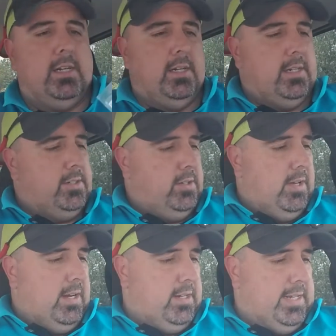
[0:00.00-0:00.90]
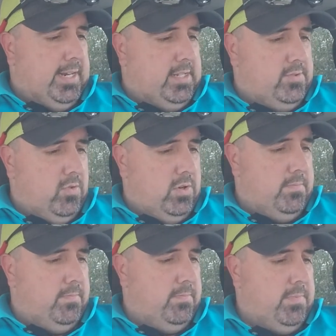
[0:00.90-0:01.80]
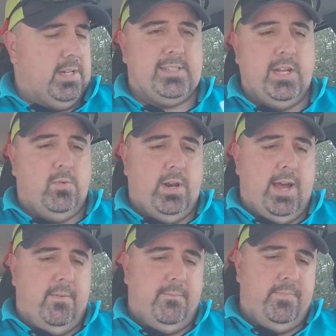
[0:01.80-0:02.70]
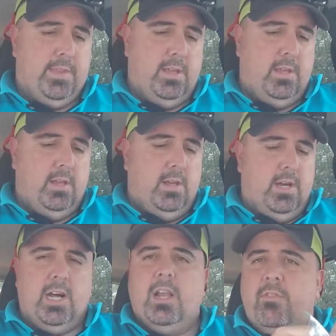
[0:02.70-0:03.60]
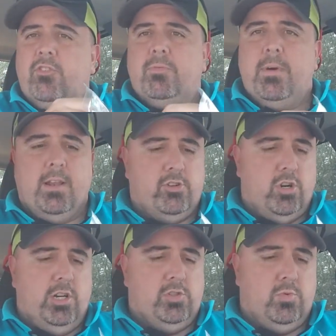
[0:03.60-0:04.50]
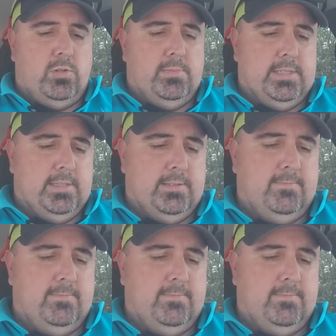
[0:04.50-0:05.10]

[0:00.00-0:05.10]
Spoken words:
I don't know how good that is for them, but let's take one out. I love the smell of Charlie's worms.